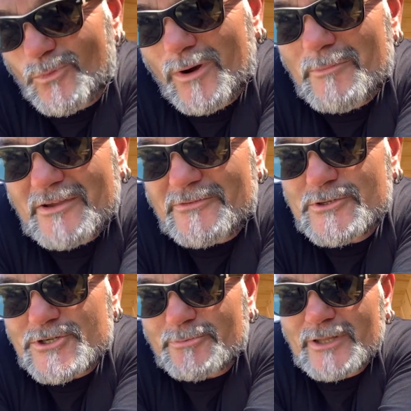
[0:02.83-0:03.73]
what my
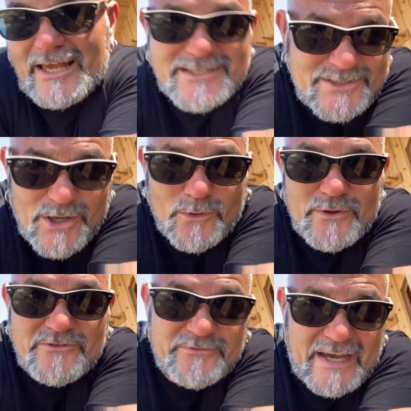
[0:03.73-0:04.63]
future plans are
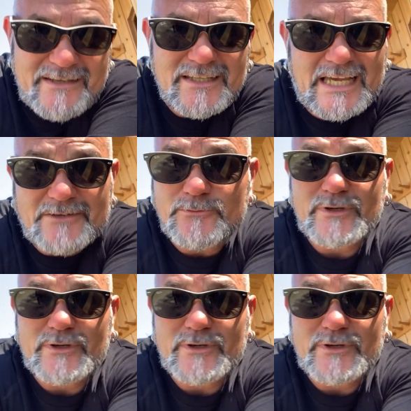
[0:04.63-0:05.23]
with van life.